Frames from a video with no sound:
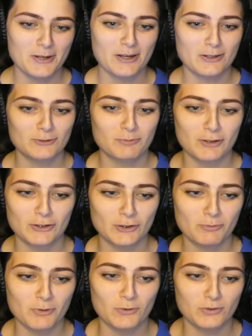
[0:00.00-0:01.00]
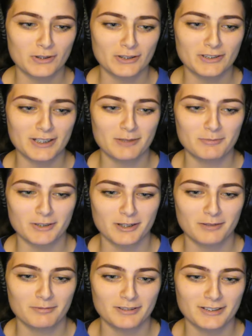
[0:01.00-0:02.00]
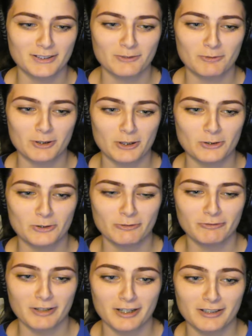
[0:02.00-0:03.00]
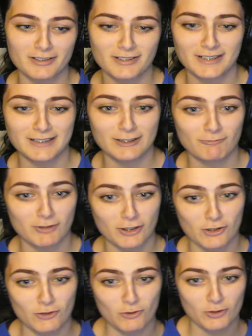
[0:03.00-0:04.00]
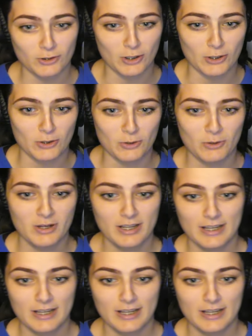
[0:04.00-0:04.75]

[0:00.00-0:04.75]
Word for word: I was pressing on both at the same time because I didn't want to go too fast and I didn't want to go too slow.